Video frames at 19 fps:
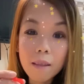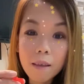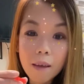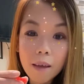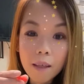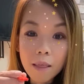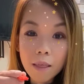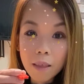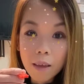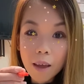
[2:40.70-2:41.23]

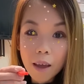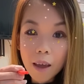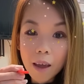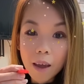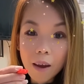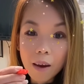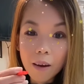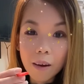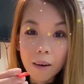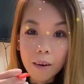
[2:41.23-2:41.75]
and the
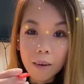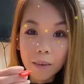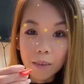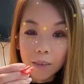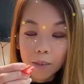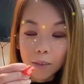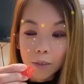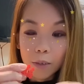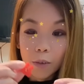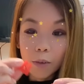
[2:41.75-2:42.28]
hair.
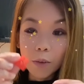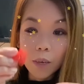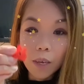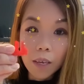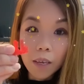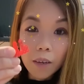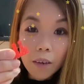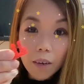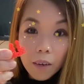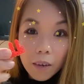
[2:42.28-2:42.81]
So
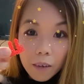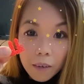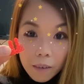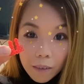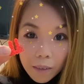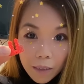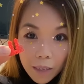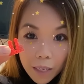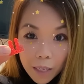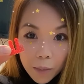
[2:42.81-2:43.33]
here,
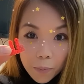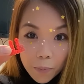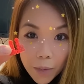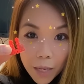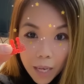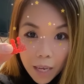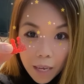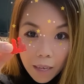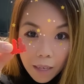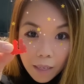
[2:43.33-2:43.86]
this
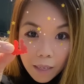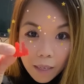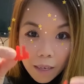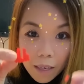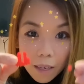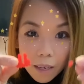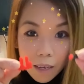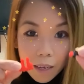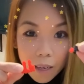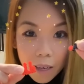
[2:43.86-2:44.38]
piece,
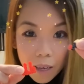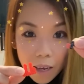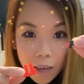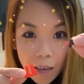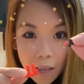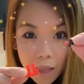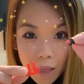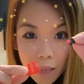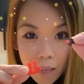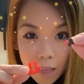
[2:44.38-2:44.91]

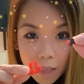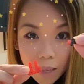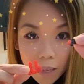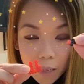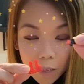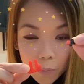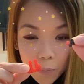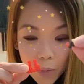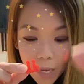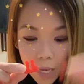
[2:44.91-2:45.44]
and then this
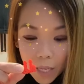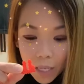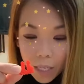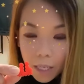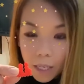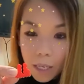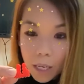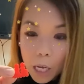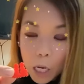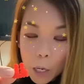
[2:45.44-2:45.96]
piece.
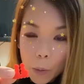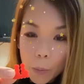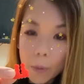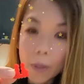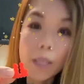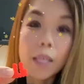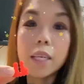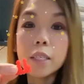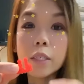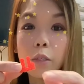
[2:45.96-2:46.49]
But
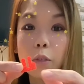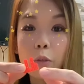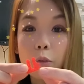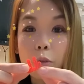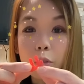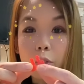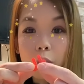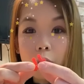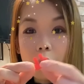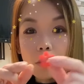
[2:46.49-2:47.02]
let's use
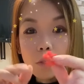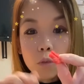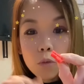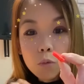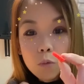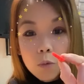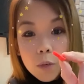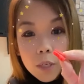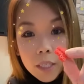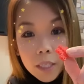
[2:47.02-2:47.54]
this
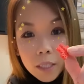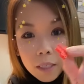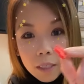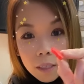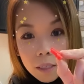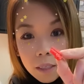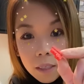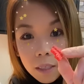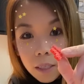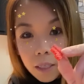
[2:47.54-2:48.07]

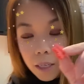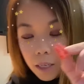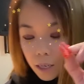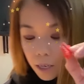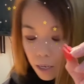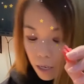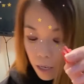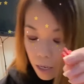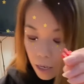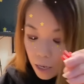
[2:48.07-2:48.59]
one
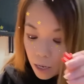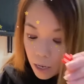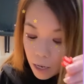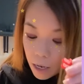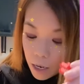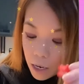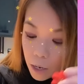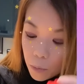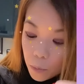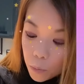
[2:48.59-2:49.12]
and
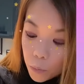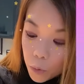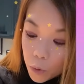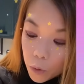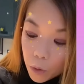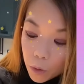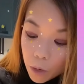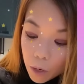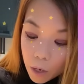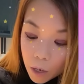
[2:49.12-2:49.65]
then put
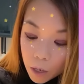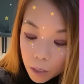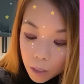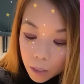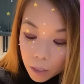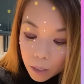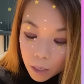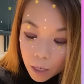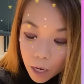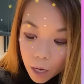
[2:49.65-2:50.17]
on the
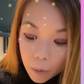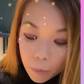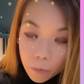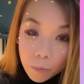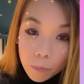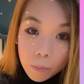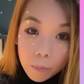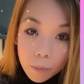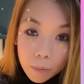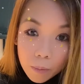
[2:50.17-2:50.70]
top
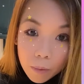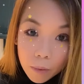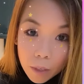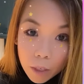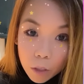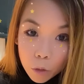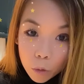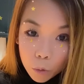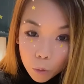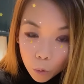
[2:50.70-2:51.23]
the
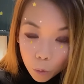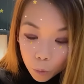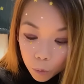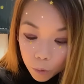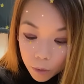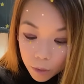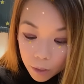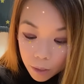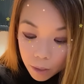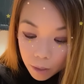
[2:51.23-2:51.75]
2
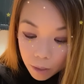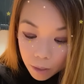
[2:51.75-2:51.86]
holes.